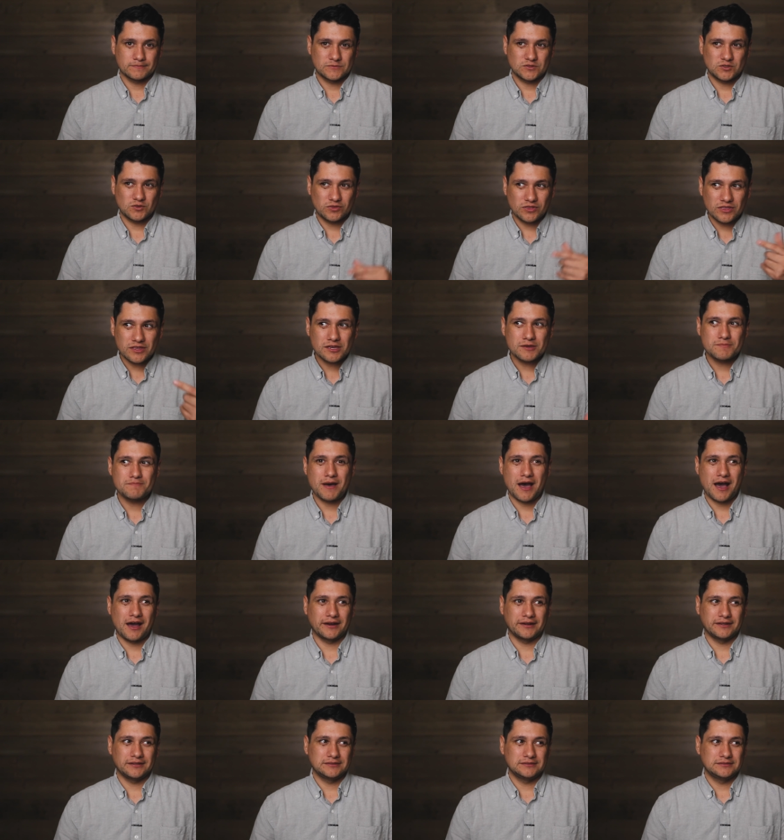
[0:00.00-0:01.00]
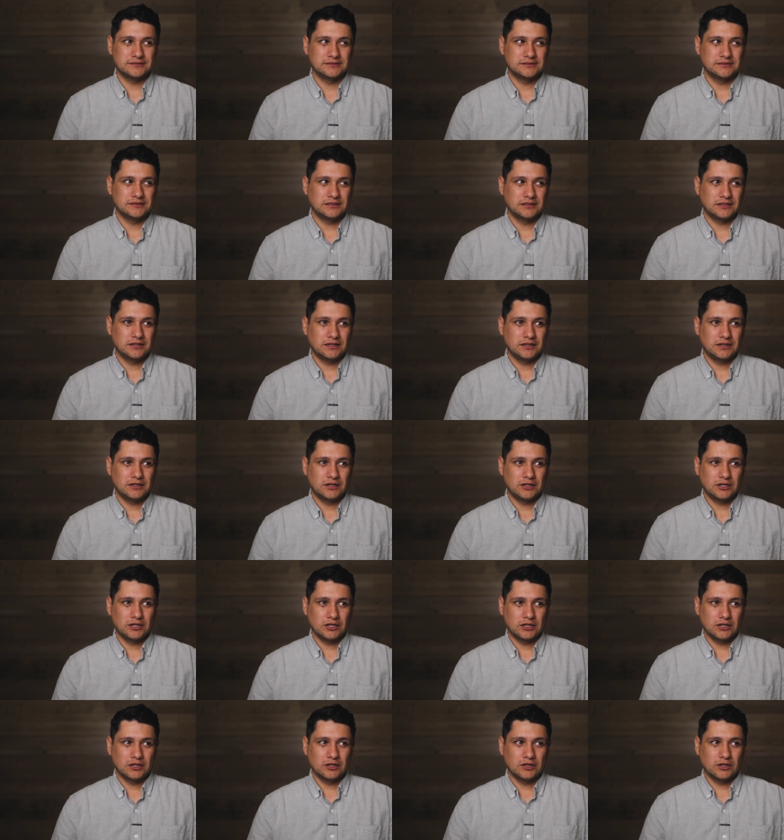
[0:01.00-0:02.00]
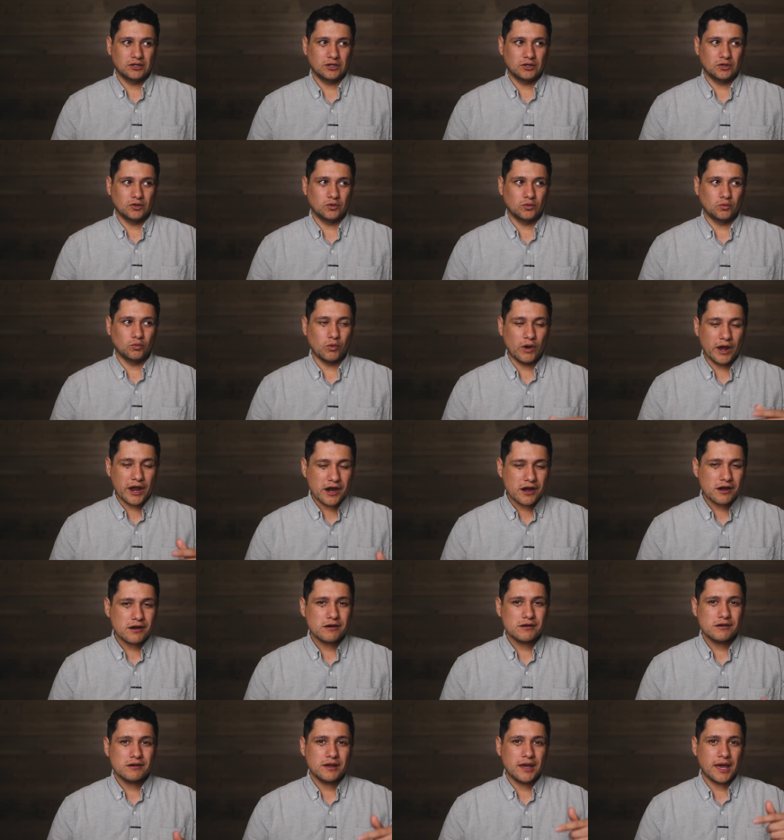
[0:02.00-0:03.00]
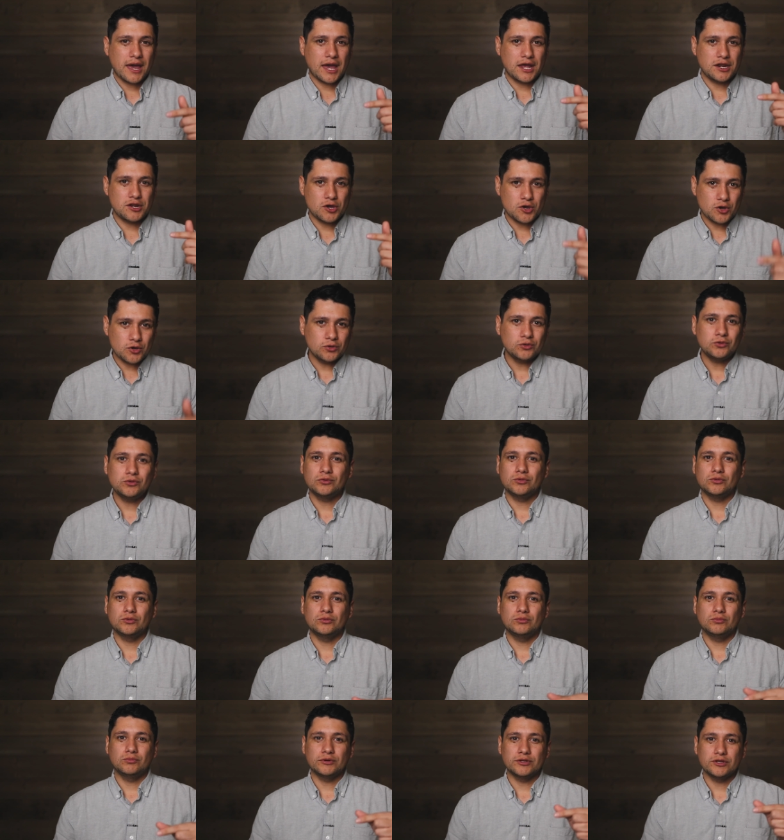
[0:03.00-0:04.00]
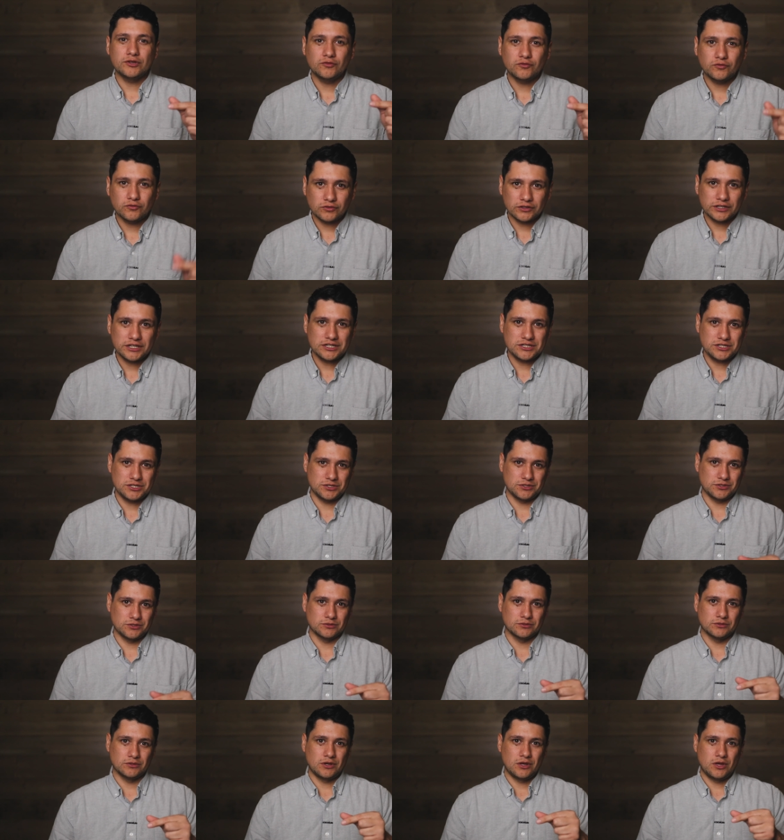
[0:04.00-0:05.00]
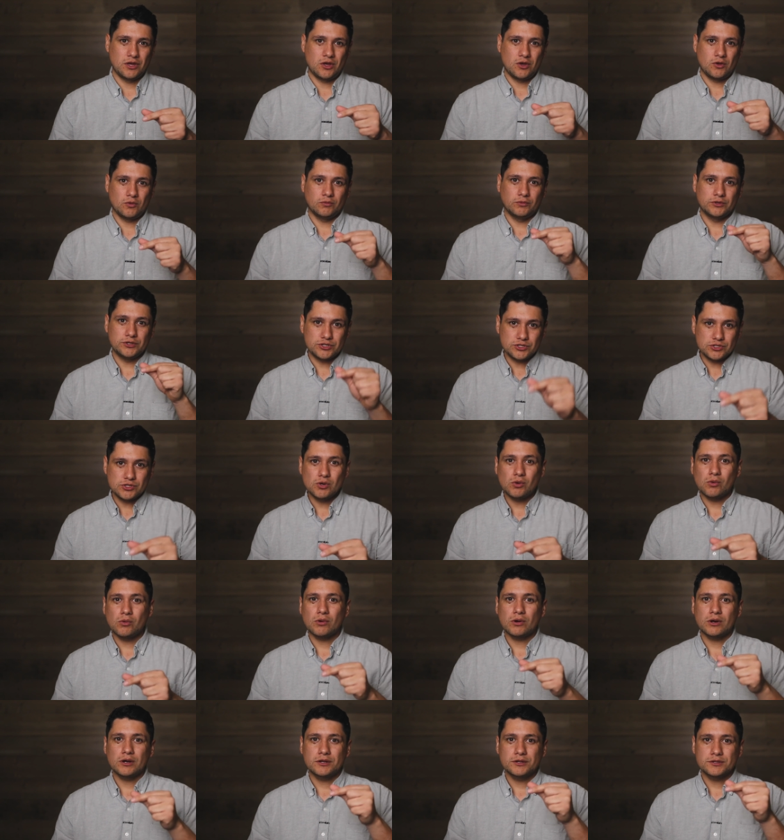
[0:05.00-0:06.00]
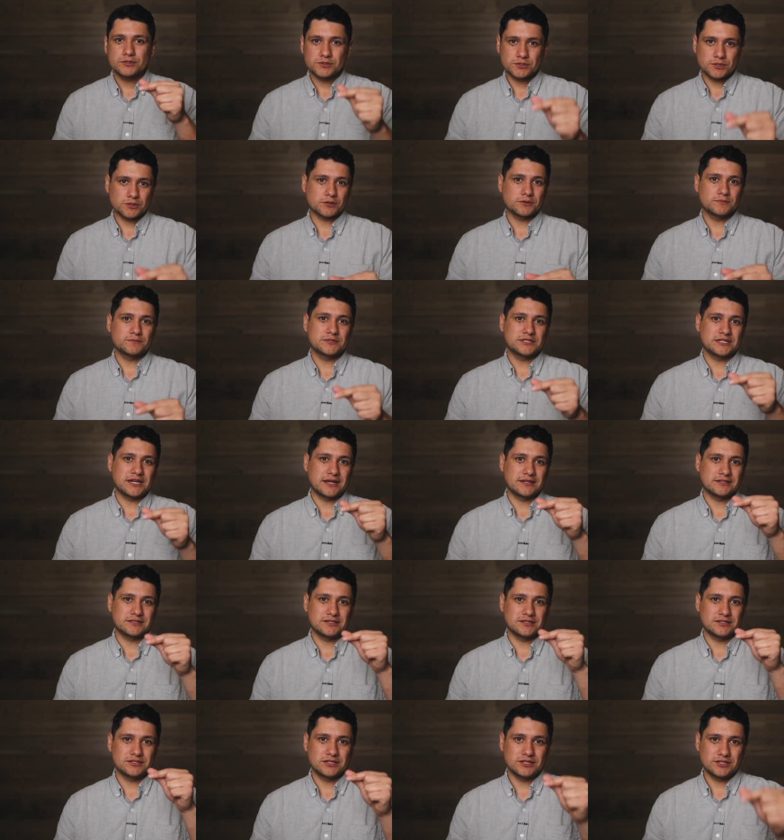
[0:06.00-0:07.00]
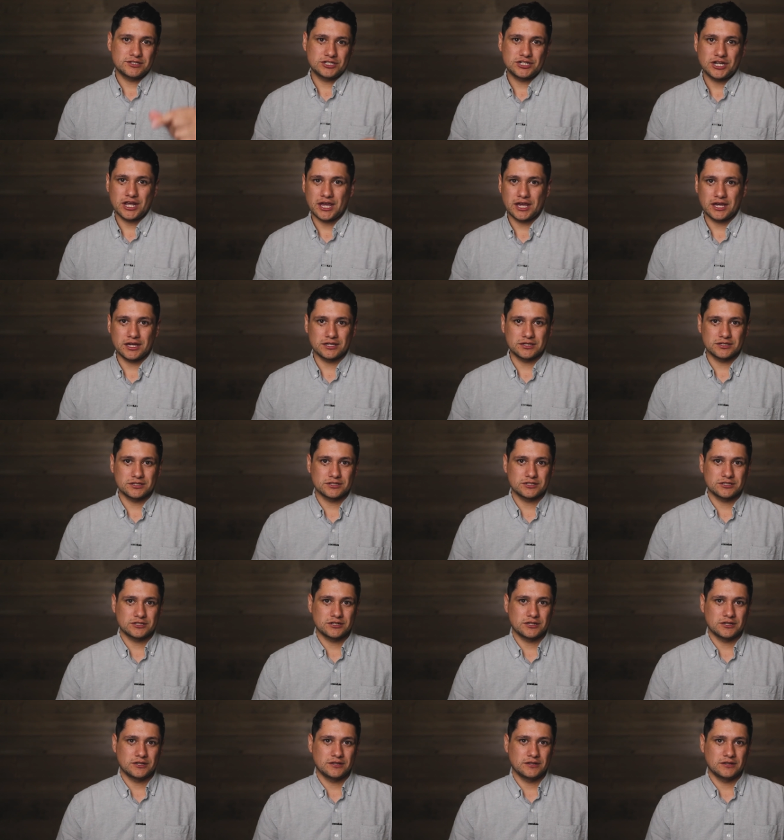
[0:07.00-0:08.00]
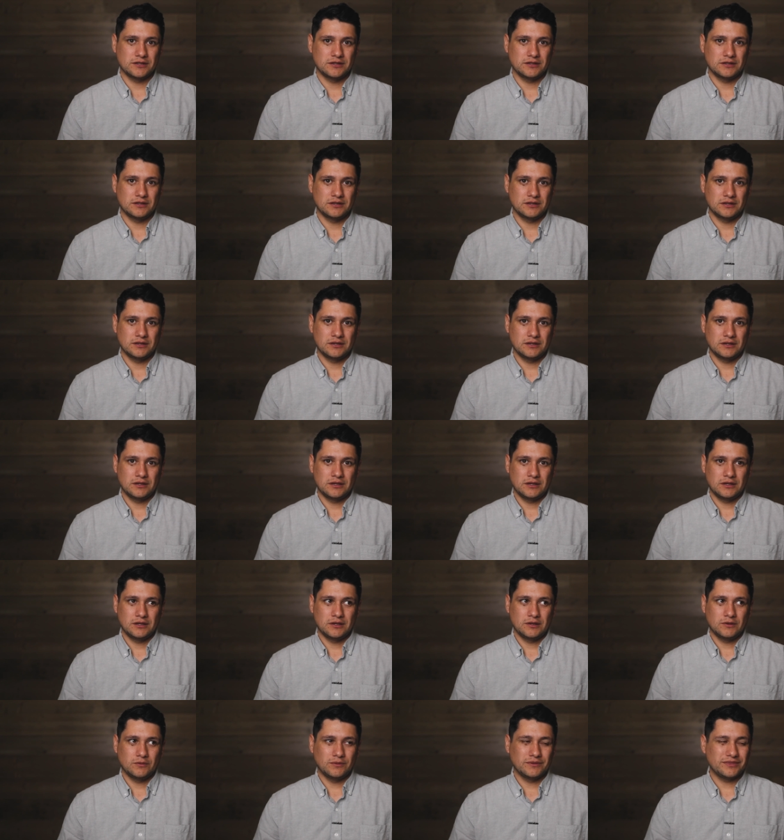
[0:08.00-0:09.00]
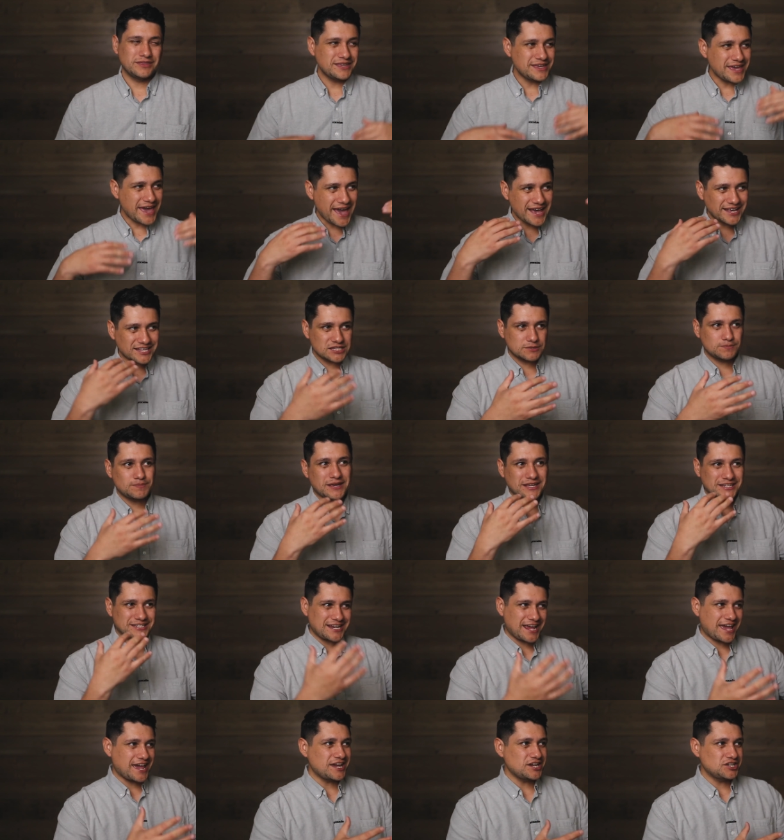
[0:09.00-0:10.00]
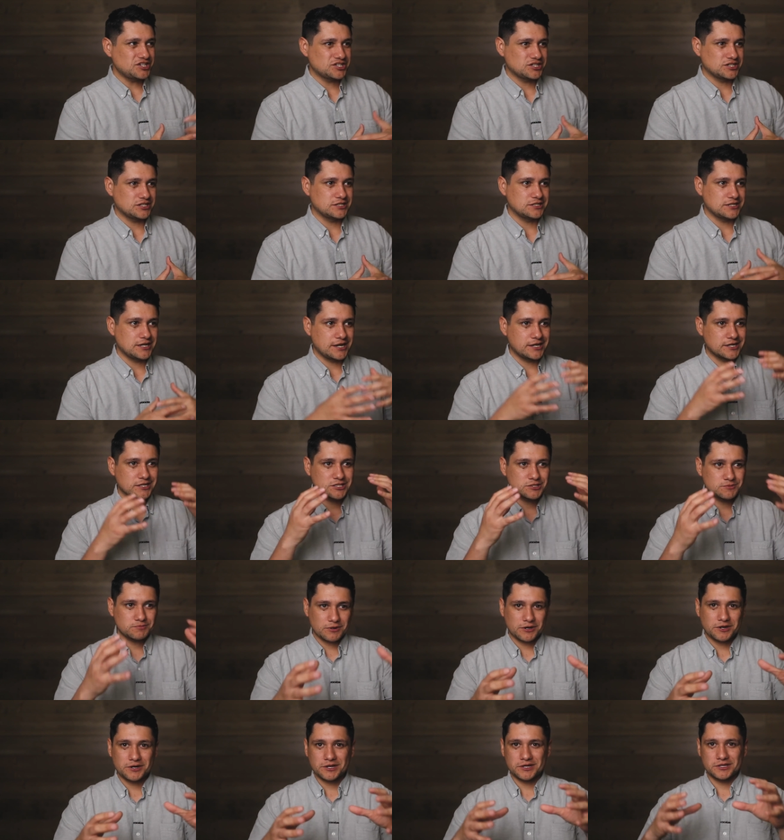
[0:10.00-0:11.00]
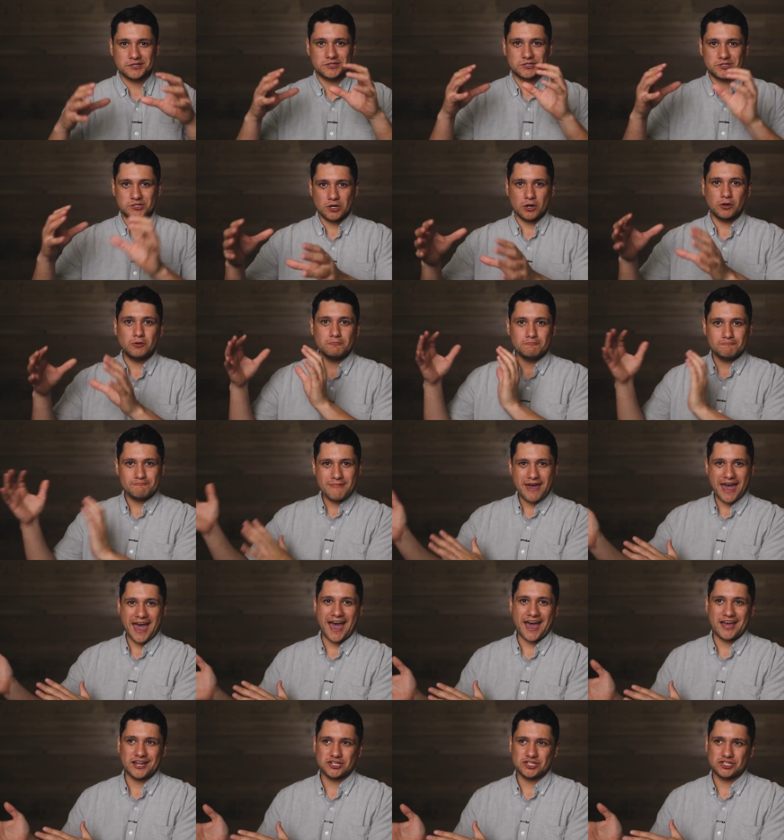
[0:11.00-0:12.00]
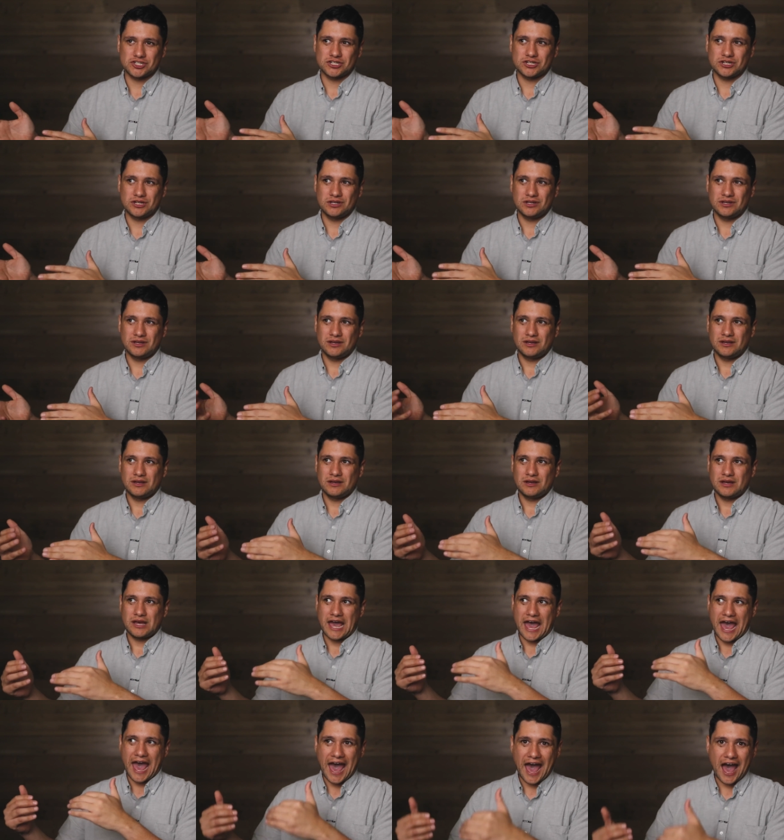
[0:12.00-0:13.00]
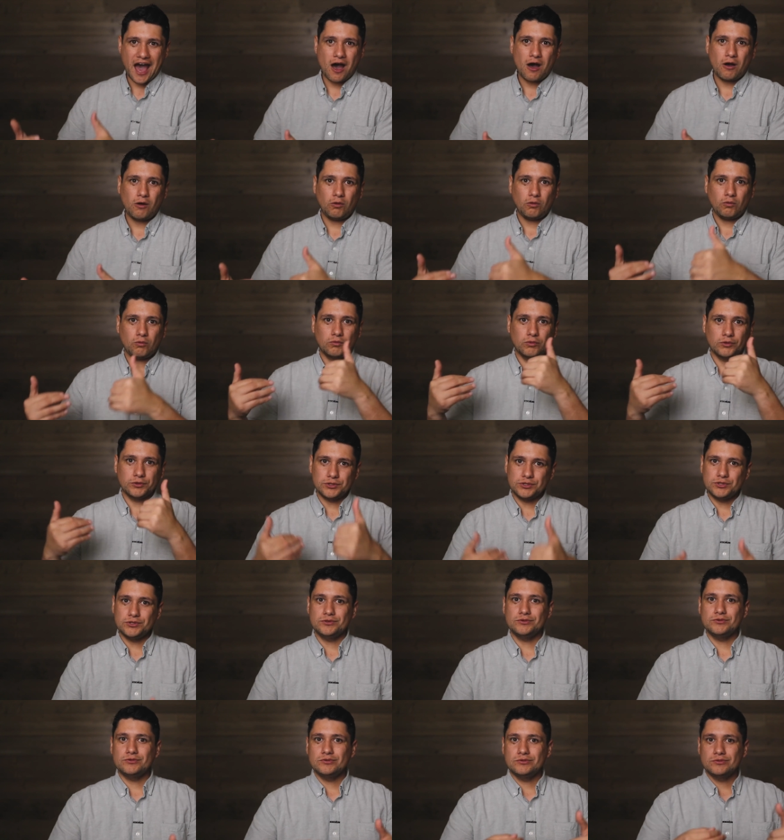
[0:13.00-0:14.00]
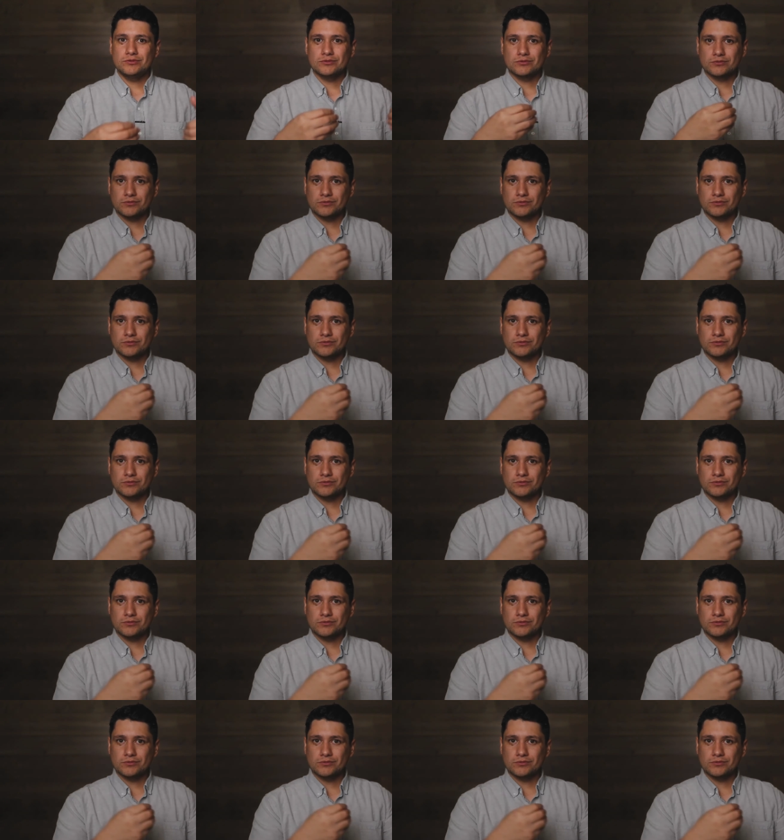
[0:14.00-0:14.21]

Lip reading: So think about it. Where and who will you flee to when your circumstances change? When the expectation and experience don't match, how will you